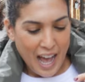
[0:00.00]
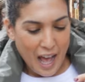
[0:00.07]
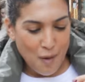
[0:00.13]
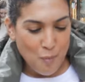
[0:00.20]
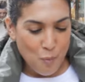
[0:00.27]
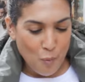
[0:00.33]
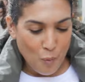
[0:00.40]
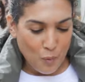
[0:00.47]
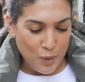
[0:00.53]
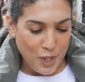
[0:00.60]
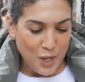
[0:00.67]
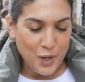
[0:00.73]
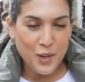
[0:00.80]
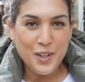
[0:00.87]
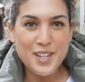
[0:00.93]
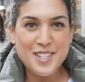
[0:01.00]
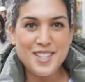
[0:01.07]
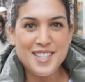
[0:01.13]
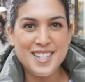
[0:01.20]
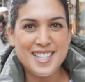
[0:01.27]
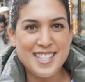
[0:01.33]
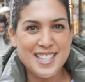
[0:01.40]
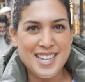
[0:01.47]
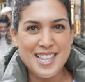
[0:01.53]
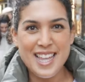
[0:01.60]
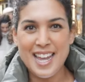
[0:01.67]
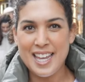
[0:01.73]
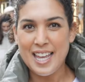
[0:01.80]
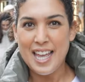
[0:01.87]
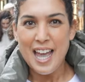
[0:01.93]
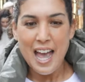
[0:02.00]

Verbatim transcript: I'm curious to see like